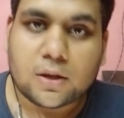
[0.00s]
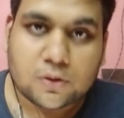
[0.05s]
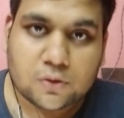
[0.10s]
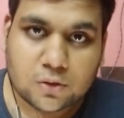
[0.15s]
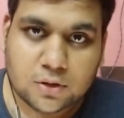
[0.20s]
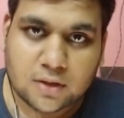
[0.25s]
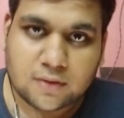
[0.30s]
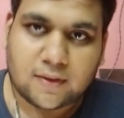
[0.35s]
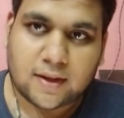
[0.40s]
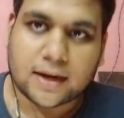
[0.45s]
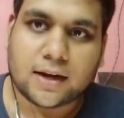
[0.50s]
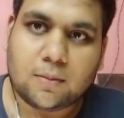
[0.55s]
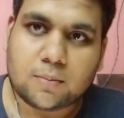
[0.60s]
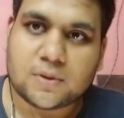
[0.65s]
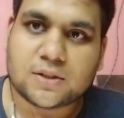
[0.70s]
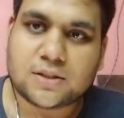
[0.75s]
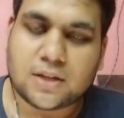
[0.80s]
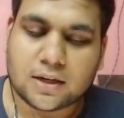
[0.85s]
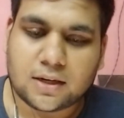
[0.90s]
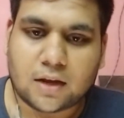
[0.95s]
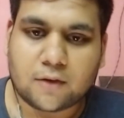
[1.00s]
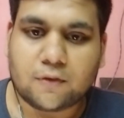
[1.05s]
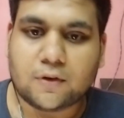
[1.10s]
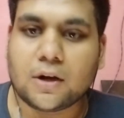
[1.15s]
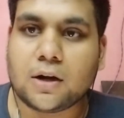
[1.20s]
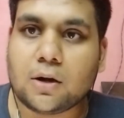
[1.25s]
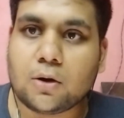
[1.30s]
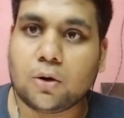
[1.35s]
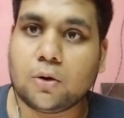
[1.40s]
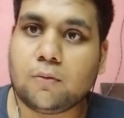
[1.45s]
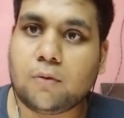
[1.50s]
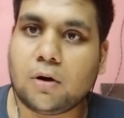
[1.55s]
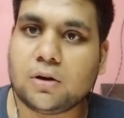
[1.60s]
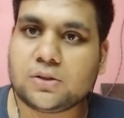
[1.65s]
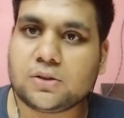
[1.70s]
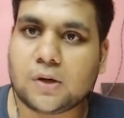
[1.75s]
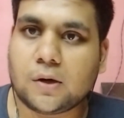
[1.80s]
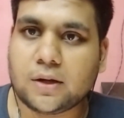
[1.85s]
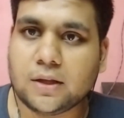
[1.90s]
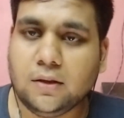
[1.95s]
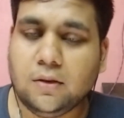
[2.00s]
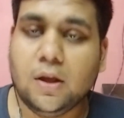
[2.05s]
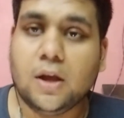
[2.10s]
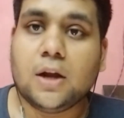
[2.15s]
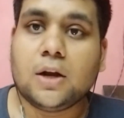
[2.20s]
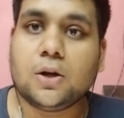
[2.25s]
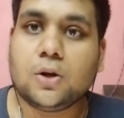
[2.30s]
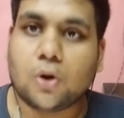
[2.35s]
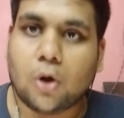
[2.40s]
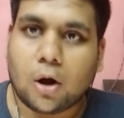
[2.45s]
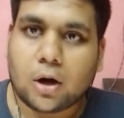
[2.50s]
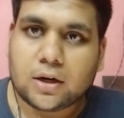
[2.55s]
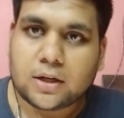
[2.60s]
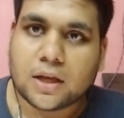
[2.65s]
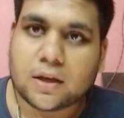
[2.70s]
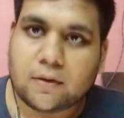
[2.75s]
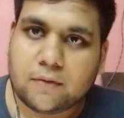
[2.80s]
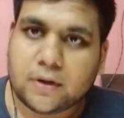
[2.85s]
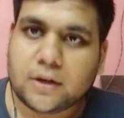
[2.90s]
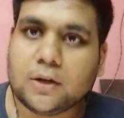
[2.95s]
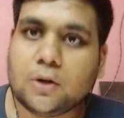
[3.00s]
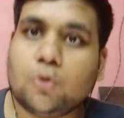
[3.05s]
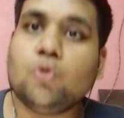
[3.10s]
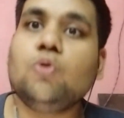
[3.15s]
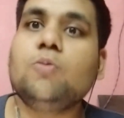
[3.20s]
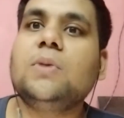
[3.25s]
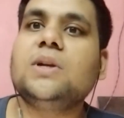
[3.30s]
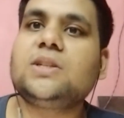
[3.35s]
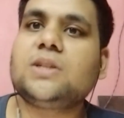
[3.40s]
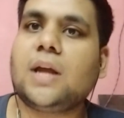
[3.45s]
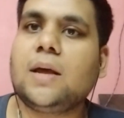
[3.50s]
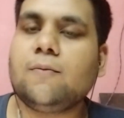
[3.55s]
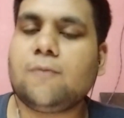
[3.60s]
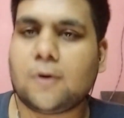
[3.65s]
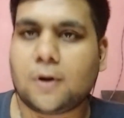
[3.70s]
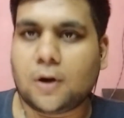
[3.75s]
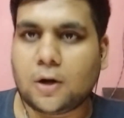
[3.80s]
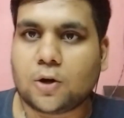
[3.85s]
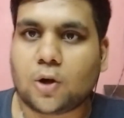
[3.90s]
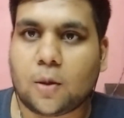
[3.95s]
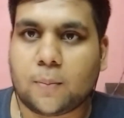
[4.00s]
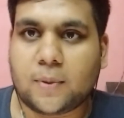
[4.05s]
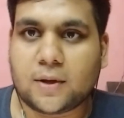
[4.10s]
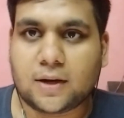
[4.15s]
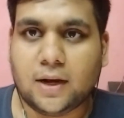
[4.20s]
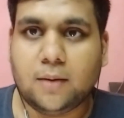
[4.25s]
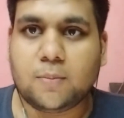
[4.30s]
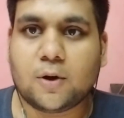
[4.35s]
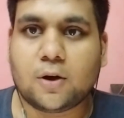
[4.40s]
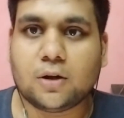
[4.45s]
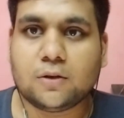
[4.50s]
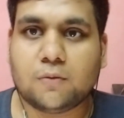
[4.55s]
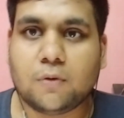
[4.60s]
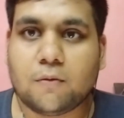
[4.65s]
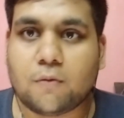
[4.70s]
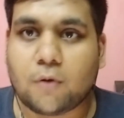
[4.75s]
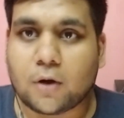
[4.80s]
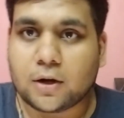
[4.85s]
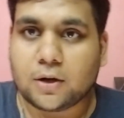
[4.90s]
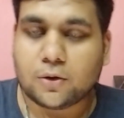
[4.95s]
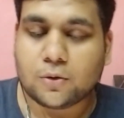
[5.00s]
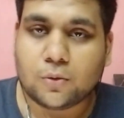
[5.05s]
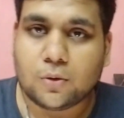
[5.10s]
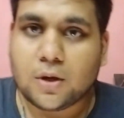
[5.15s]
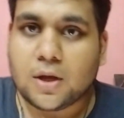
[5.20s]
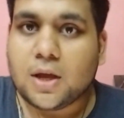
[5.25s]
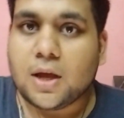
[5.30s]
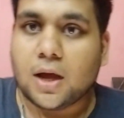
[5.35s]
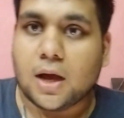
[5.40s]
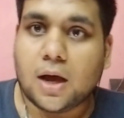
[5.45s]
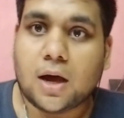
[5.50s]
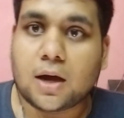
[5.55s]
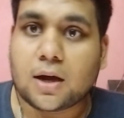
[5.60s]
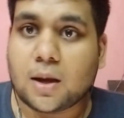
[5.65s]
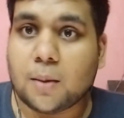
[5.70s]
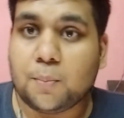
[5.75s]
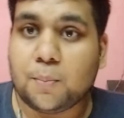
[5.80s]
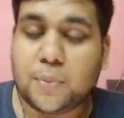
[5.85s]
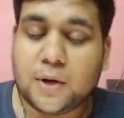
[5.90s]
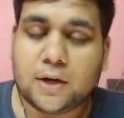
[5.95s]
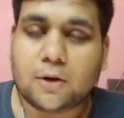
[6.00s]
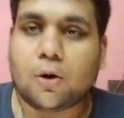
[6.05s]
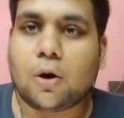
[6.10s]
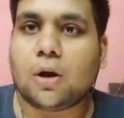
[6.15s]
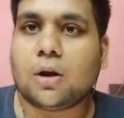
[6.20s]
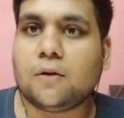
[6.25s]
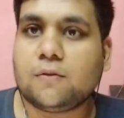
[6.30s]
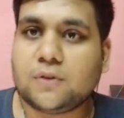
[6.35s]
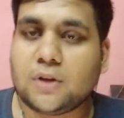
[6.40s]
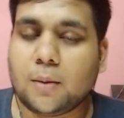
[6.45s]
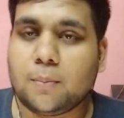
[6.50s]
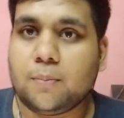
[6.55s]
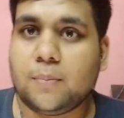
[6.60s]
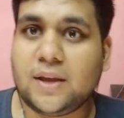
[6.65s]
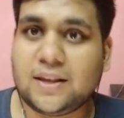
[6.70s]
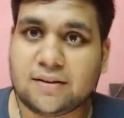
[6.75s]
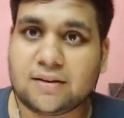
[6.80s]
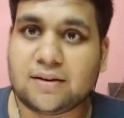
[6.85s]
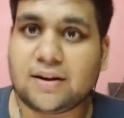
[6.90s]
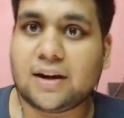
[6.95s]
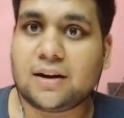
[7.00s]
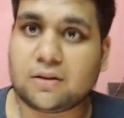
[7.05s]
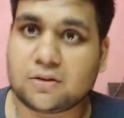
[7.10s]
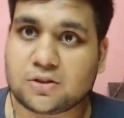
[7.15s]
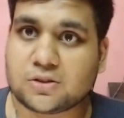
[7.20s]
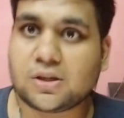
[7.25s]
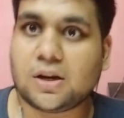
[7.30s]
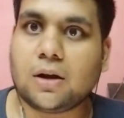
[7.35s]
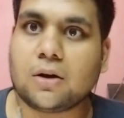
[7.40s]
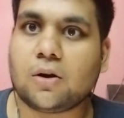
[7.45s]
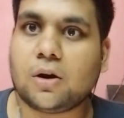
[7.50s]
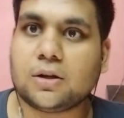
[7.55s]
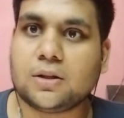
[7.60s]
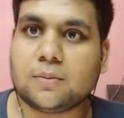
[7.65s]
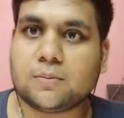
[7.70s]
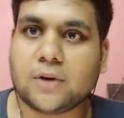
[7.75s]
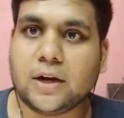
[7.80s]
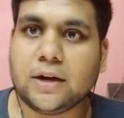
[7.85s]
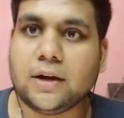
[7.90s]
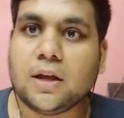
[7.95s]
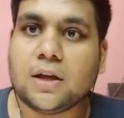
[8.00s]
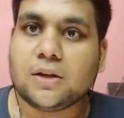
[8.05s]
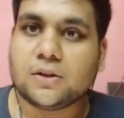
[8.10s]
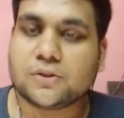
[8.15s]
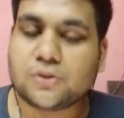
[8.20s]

So the second mistake definitely to watch out is not giving too much time for a topic, right? Because we want to complete all of the basic data structure algorithms, right?